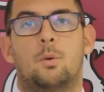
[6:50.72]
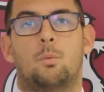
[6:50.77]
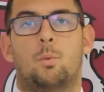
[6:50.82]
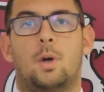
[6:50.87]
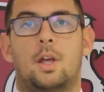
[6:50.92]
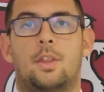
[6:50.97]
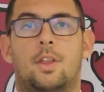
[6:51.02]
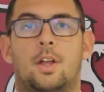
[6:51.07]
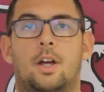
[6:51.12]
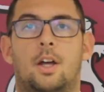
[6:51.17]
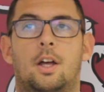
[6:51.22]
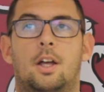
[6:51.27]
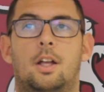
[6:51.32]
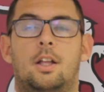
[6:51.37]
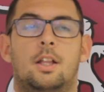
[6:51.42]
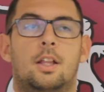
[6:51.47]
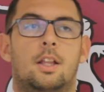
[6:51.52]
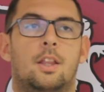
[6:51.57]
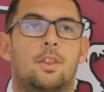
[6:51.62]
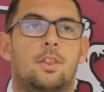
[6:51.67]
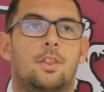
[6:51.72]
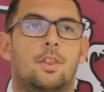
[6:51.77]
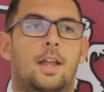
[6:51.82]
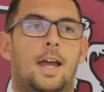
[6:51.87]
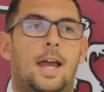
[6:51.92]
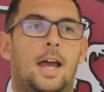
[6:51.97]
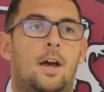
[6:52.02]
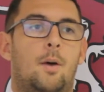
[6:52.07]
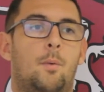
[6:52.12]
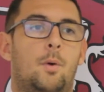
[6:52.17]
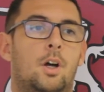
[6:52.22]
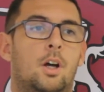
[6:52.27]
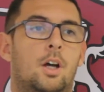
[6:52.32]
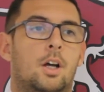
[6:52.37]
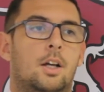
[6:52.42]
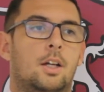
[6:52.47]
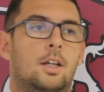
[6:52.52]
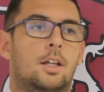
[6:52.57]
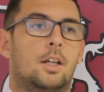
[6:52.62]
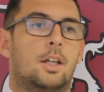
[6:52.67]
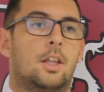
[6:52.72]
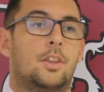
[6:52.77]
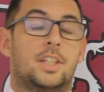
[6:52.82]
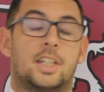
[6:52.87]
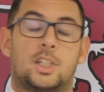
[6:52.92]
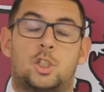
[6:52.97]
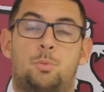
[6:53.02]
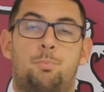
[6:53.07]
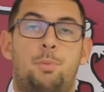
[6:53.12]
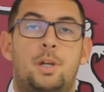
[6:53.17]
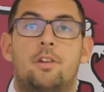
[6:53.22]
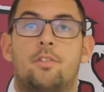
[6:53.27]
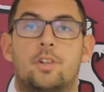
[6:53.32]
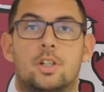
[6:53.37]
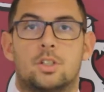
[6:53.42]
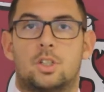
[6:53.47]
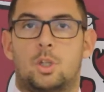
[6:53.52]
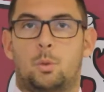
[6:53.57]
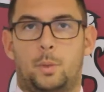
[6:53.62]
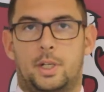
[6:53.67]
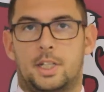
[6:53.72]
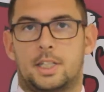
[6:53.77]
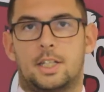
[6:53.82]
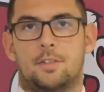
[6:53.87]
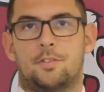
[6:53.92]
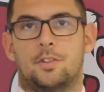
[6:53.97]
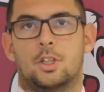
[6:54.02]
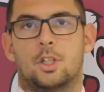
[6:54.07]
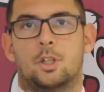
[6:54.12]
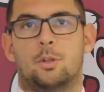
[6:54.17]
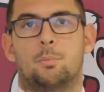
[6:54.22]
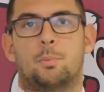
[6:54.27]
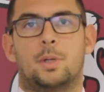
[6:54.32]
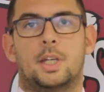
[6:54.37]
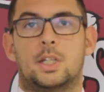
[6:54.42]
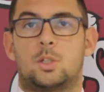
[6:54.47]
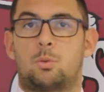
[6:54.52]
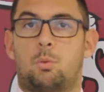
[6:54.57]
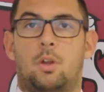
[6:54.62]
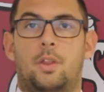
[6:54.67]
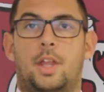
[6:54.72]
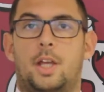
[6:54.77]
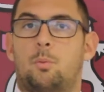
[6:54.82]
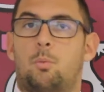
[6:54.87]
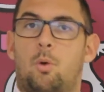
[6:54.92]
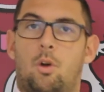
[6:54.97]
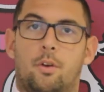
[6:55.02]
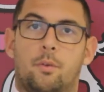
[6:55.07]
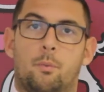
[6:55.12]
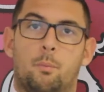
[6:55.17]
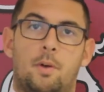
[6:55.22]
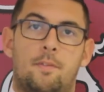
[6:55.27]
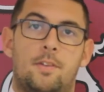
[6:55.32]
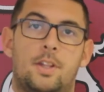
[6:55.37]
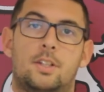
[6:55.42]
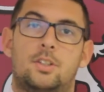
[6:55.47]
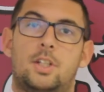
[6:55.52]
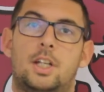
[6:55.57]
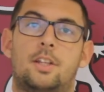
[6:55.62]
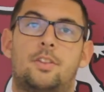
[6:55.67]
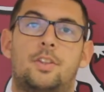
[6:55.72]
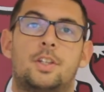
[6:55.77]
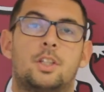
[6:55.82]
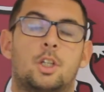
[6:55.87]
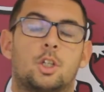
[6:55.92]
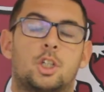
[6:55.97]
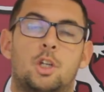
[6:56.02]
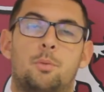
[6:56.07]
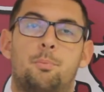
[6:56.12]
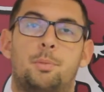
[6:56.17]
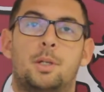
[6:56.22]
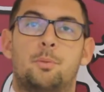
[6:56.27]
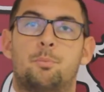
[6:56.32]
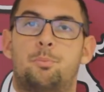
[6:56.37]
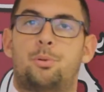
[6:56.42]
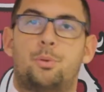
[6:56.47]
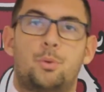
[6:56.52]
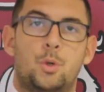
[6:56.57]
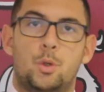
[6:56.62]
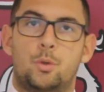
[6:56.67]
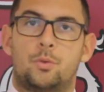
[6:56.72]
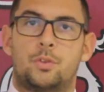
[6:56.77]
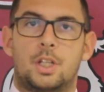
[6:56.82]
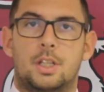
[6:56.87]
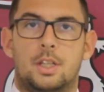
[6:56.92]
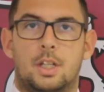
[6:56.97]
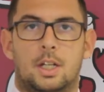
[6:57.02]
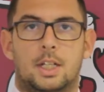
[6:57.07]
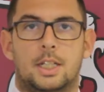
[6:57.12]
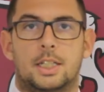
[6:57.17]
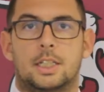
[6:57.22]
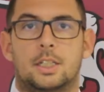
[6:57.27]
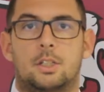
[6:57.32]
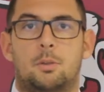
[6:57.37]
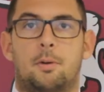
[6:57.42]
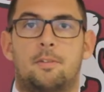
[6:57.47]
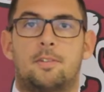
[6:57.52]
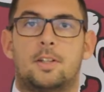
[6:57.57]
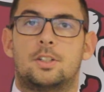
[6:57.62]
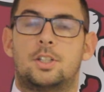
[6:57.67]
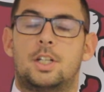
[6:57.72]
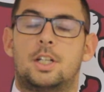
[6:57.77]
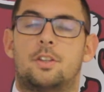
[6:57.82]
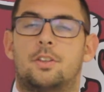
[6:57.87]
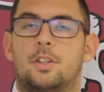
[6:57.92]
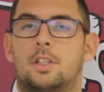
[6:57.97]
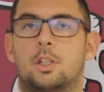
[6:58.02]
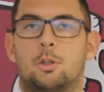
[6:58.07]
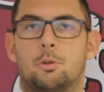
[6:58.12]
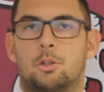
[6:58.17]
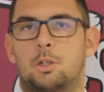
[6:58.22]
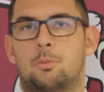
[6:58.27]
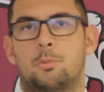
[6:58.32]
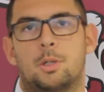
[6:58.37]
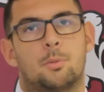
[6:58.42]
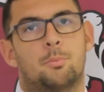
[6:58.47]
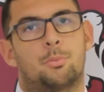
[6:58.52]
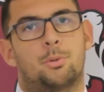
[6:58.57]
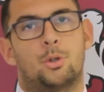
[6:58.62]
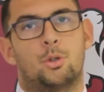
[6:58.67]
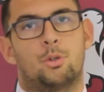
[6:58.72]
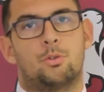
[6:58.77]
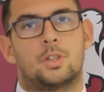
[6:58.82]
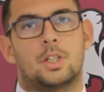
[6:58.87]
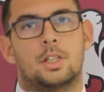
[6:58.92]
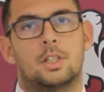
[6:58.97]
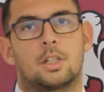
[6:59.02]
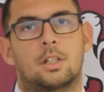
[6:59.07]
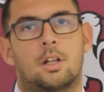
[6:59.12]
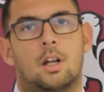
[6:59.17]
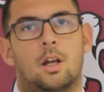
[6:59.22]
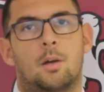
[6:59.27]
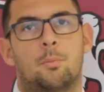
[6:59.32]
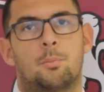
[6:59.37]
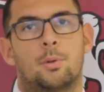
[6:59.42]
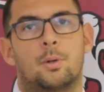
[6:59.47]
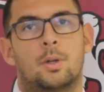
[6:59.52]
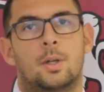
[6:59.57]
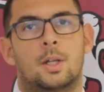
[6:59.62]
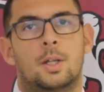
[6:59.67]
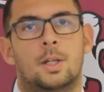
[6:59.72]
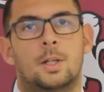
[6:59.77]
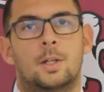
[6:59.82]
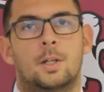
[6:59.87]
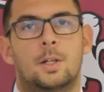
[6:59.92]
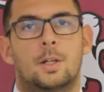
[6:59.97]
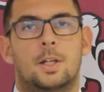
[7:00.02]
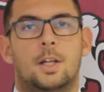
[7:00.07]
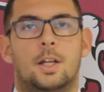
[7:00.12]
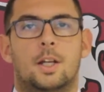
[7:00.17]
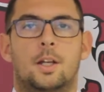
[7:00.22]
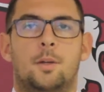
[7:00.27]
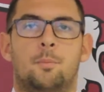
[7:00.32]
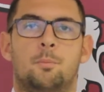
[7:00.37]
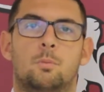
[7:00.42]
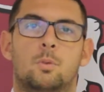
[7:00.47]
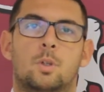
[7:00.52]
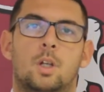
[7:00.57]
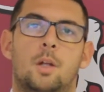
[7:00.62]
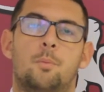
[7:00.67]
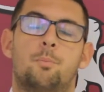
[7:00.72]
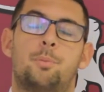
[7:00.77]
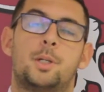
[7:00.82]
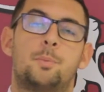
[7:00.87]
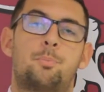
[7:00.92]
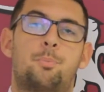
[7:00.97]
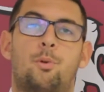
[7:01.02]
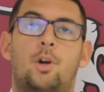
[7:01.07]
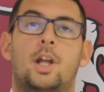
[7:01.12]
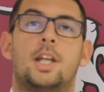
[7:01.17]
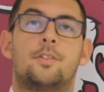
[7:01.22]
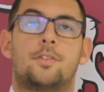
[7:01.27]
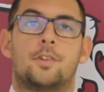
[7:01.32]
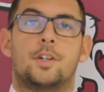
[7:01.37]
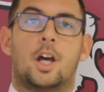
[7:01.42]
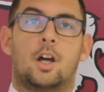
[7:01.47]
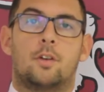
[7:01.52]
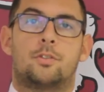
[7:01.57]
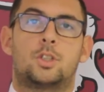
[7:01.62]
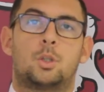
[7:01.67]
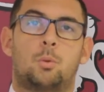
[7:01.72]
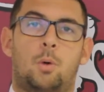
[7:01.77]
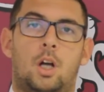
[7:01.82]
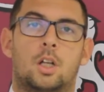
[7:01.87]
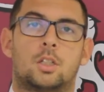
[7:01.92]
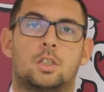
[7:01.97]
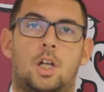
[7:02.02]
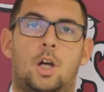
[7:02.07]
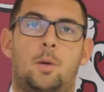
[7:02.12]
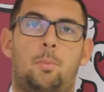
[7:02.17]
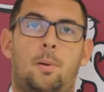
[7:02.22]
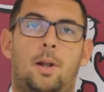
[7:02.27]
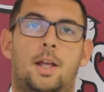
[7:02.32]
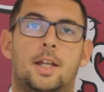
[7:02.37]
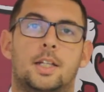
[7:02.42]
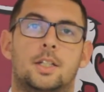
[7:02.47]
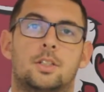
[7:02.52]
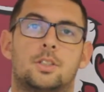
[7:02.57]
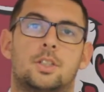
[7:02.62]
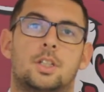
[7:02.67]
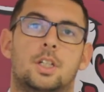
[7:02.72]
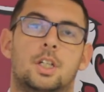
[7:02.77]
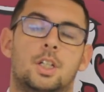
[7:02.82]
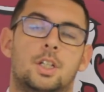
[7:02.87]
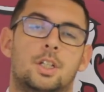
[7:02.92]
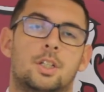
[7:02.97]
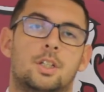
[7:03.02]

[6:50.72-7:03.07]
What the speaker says: whether the experience that we're giving them is what they want, whether there's anything that could be improved in the league, whether there's anything that could be improved in the club. And be brave enough to ask our players.